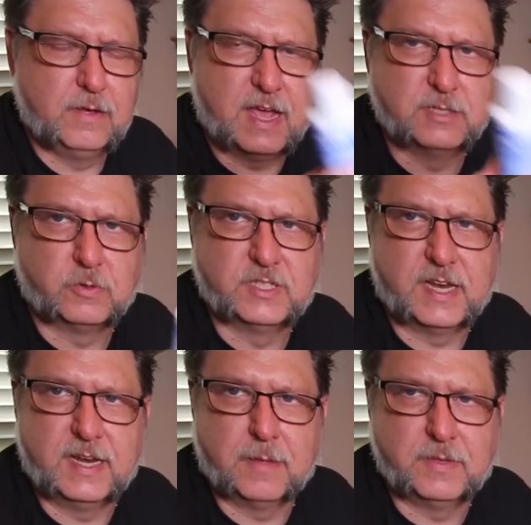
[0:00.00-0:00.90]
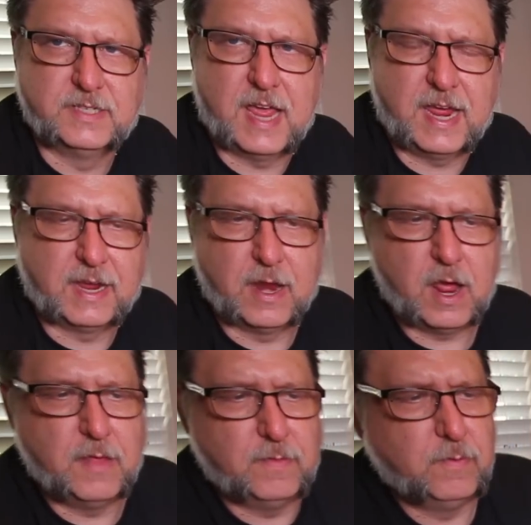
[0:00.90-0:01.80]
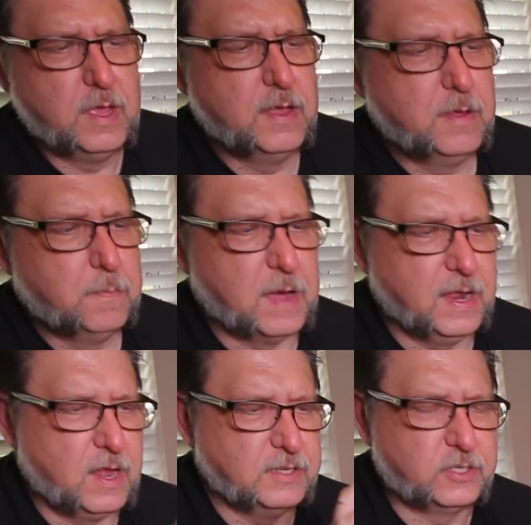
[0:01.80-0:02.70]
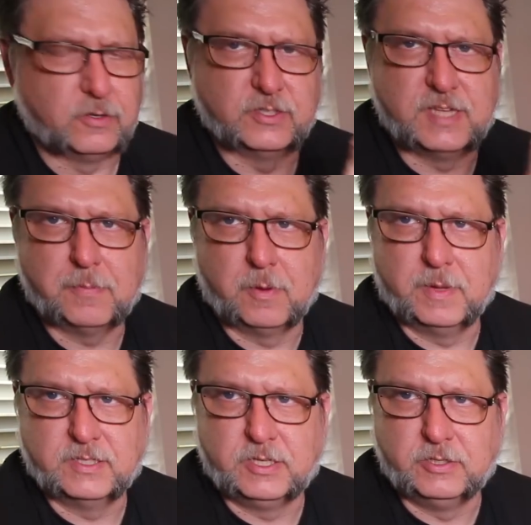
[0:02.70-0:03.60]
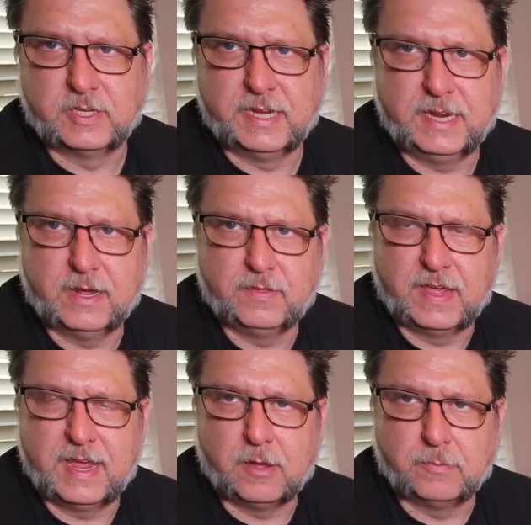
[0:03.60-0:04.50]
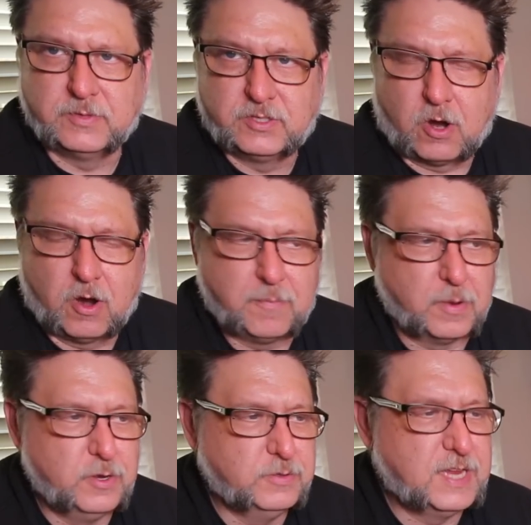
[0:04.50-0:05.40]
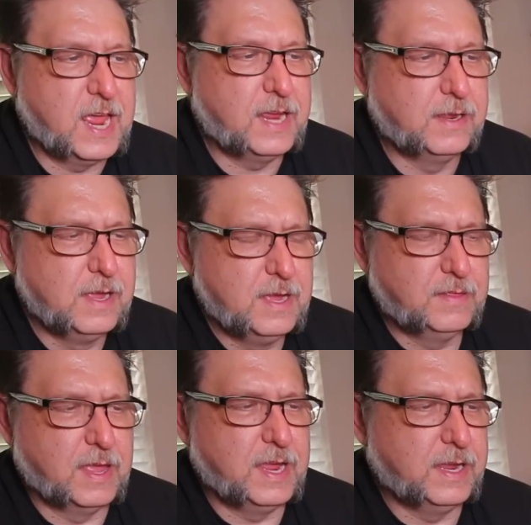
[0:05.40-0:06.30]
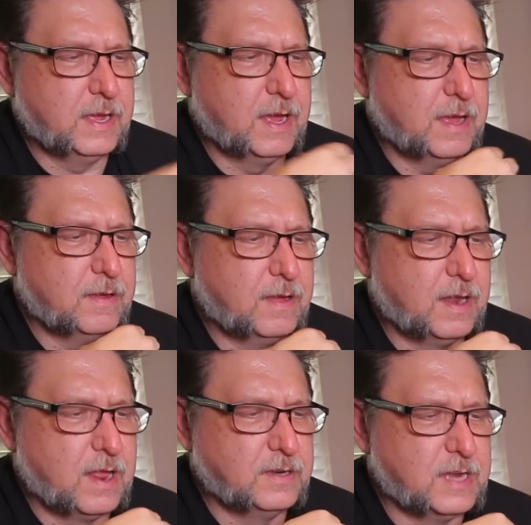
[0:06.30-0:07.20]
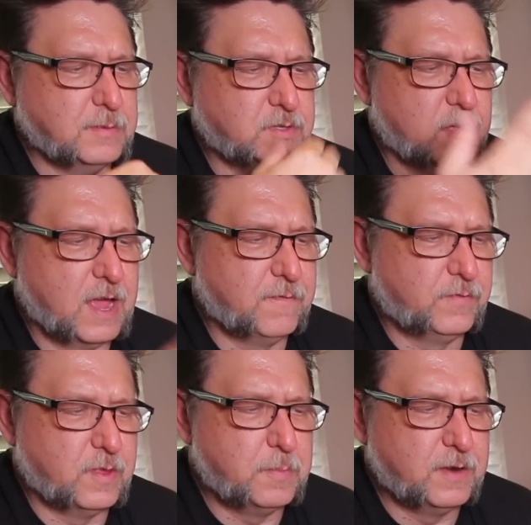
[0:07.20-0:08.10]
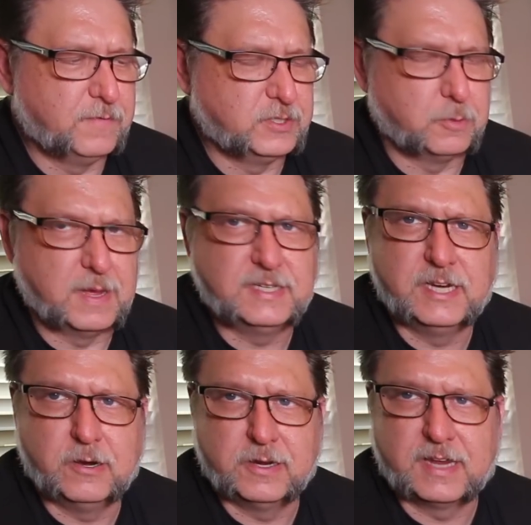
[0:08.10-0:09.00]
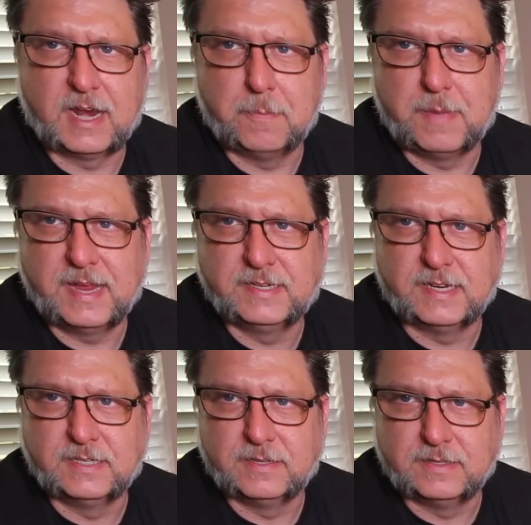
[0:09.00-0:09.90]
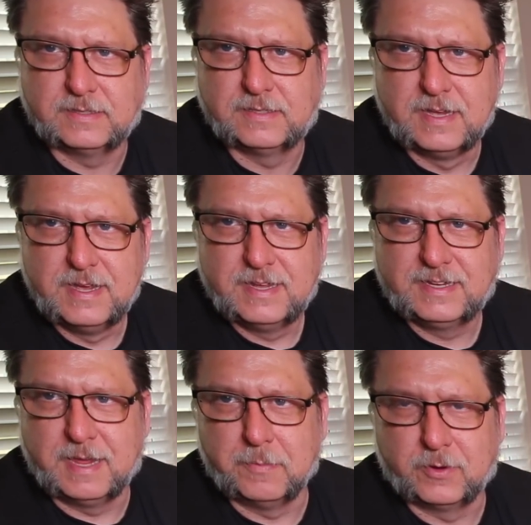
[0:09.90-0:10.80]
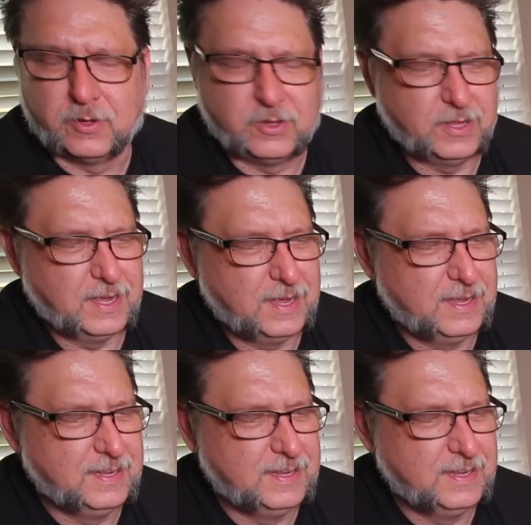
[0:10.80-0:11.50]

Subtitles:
as we're setting up the tank. And biological supplements, usually they help start up a new tank. They, a lot of times they'll have the beneficial bacteria kind of baked into this chemical